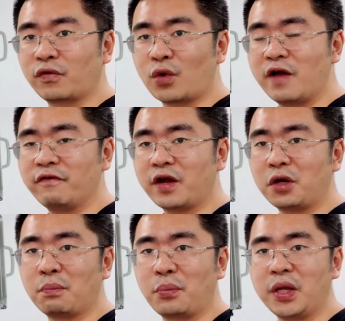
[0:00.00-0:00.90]
one
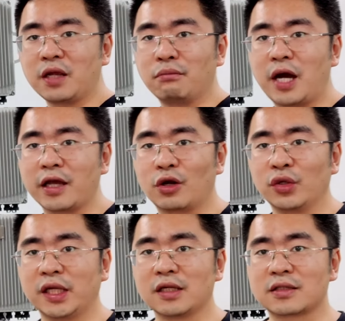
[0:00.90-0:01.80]
very big
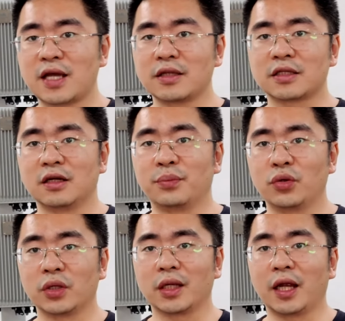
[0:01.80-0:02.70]
micro data center
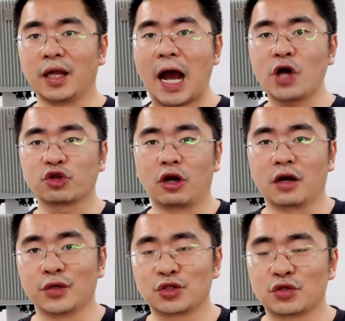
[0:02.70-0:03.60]
put in
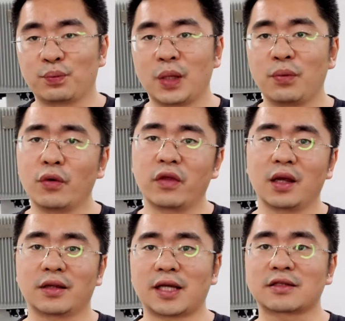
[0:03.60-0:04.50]
outdoor, which people
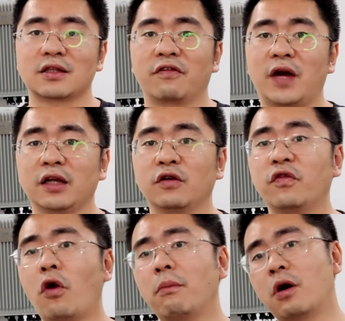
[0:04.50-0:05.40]
think that's the final
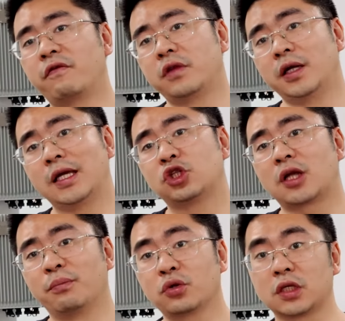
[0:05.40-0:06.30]
form of the
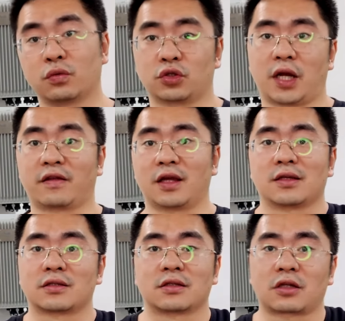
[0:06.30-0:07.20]
edge computing, which I
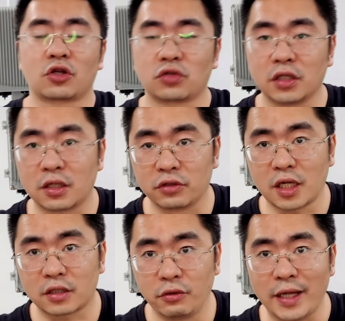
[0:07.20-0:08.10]
think is
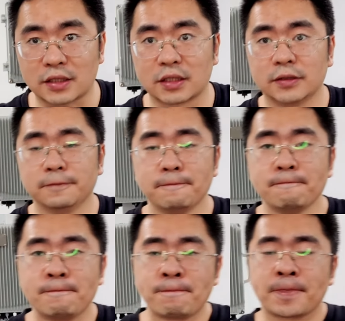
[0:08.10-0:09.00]
not correct.
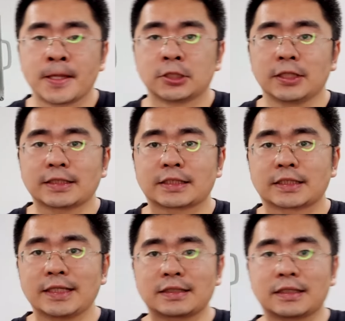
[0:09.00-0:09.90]
So
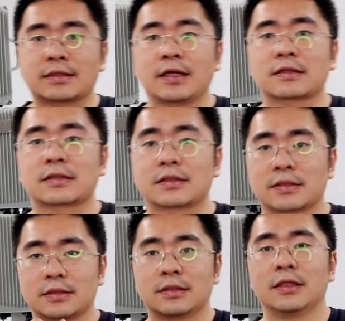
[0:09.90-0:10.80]
let's discuss
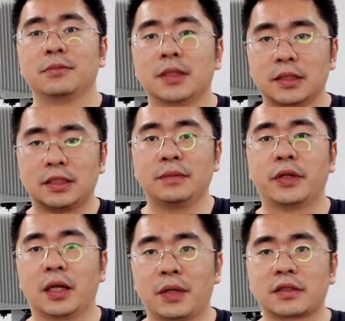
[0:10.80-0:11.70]
a little bit
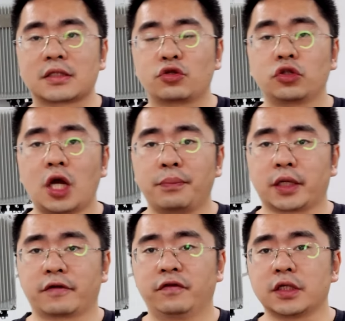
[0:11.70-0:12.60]
deeper about these two
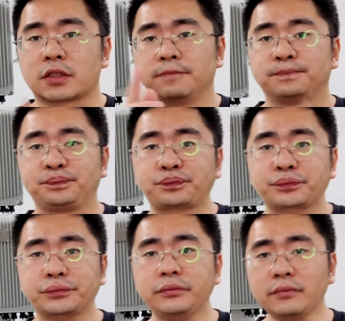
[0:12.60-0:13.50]
topics. First,
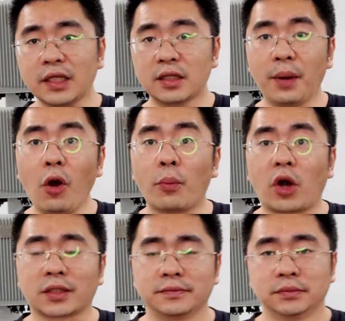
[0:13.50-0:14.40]
the power
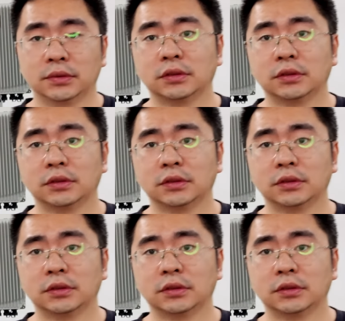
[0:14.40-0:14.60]
part.